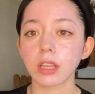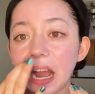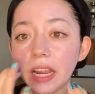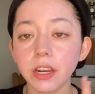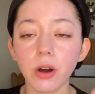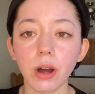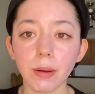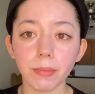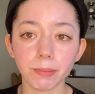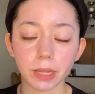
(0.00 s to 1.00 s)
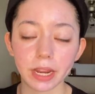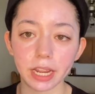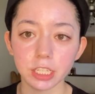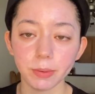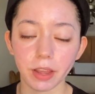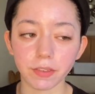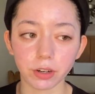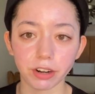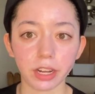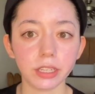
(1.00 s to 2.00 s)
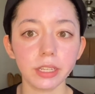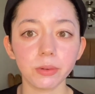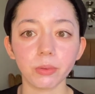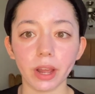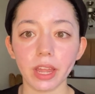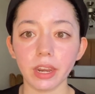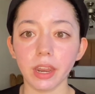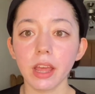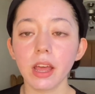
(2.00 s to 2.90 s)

I know I'm applying SPF correctly when